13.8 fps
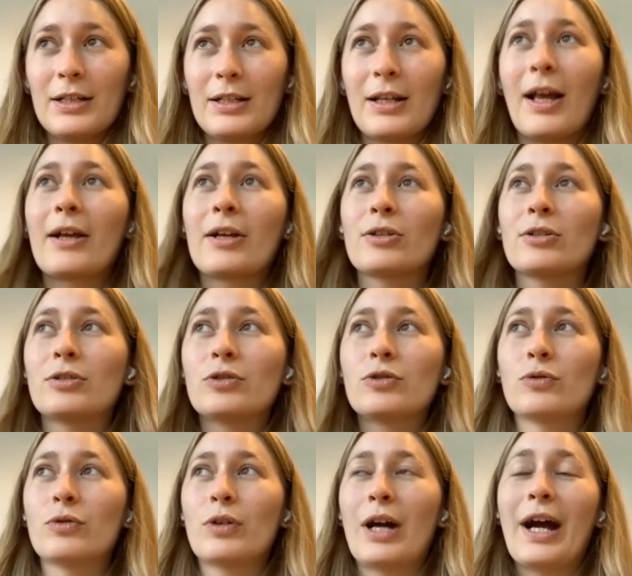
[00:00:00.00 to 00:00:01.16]
like,
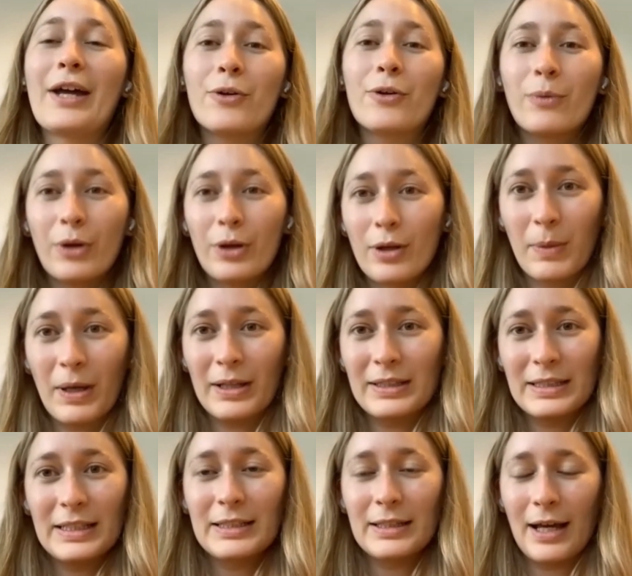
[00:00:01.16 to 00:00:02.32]
I don't want
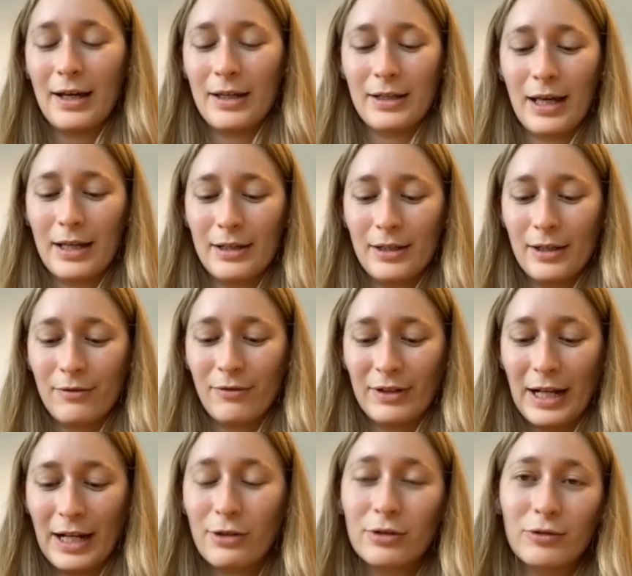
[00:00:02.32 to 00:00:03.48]
a
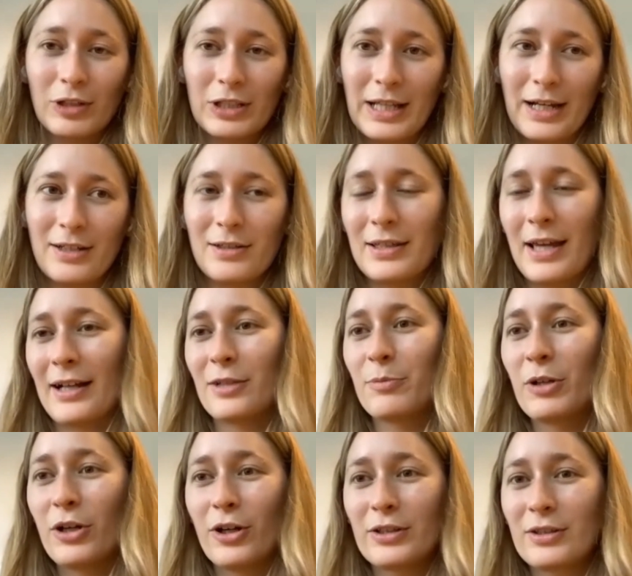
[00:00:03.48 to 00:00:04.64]
financial transaction tax
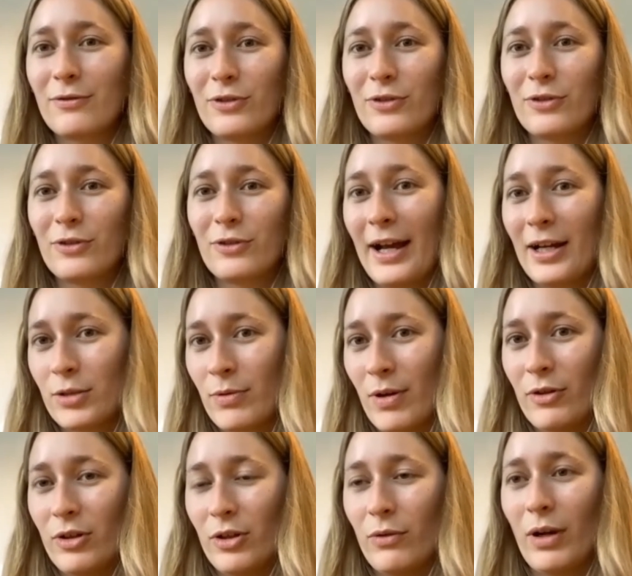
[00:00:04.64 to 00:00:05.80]
because of the tax
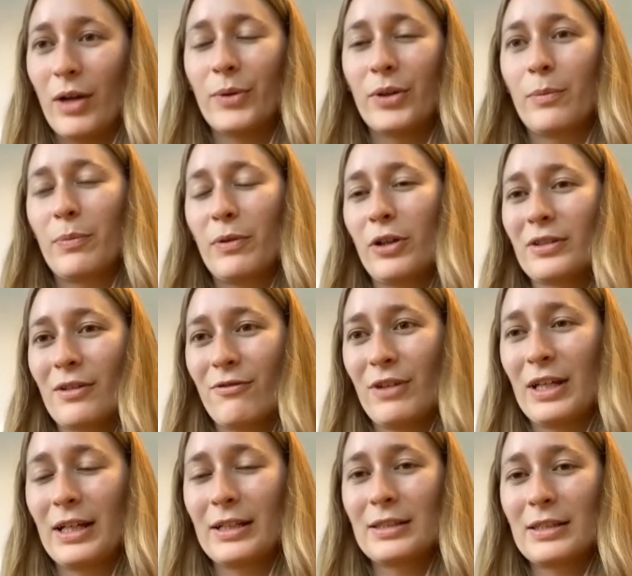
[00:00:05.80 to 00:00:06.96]
revenue. I want it because I
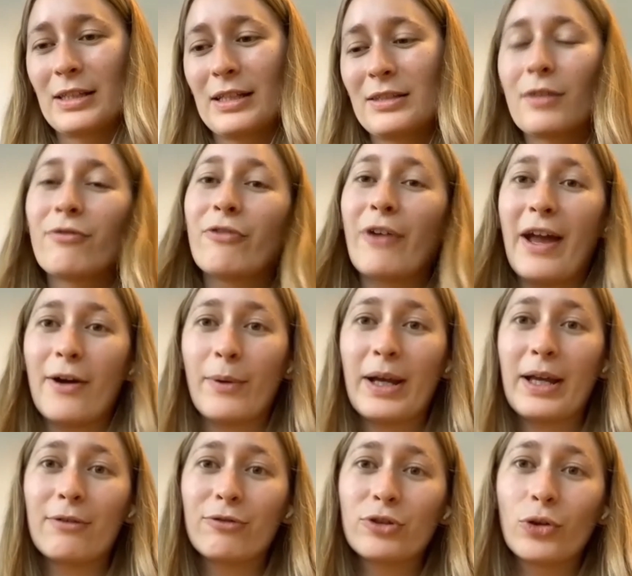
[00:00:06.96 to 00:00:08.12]
think it's the fair way
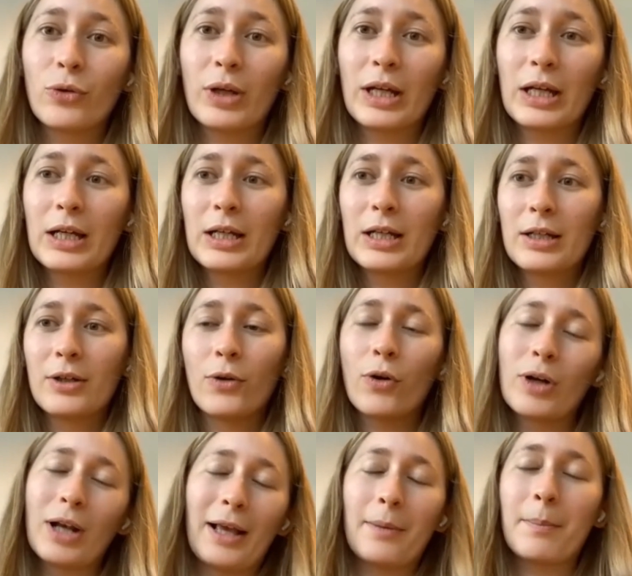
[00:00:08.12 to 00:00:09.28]
of doing,
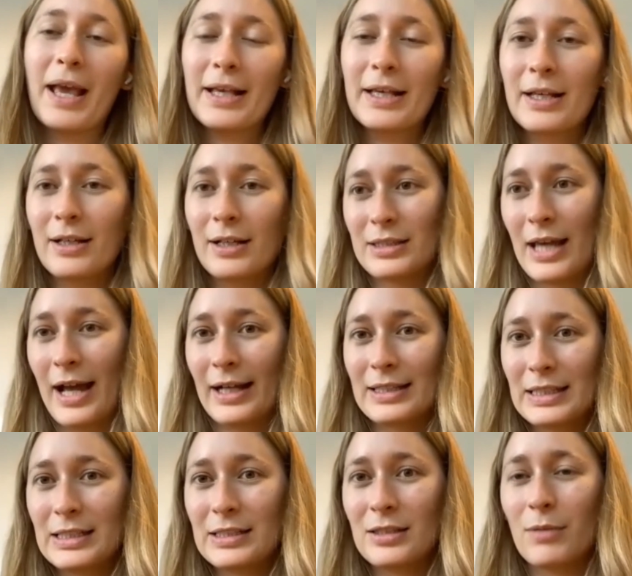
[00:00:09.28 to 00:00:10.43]
or like making a tax
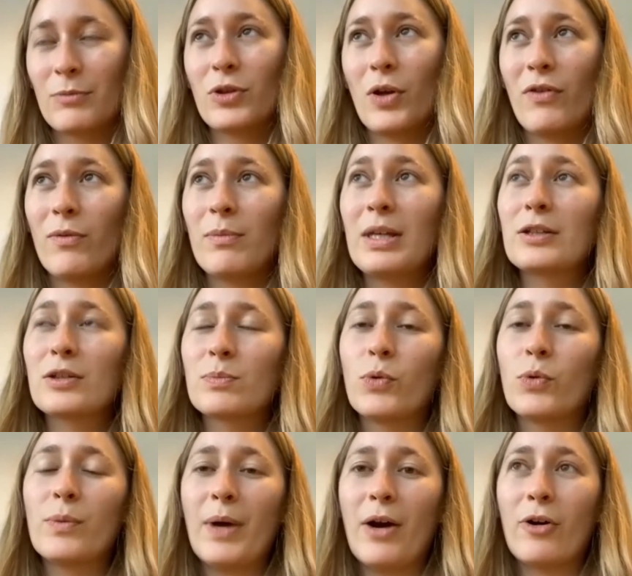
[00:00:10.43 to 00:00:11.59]
system. So for me, it's
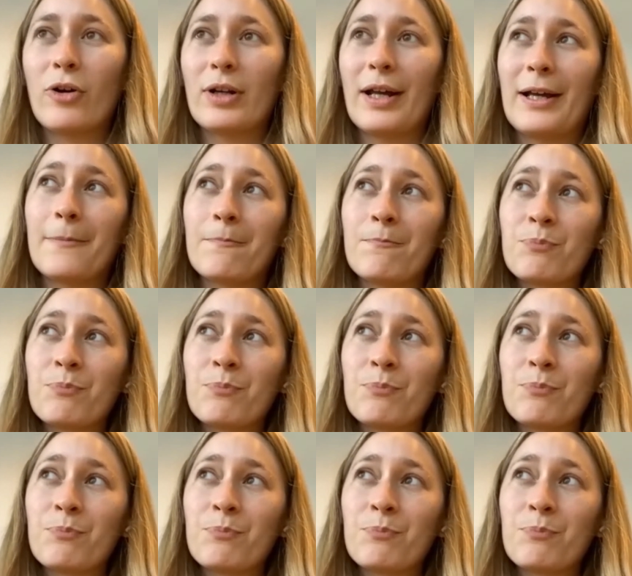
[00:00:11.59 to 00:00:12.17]
more about like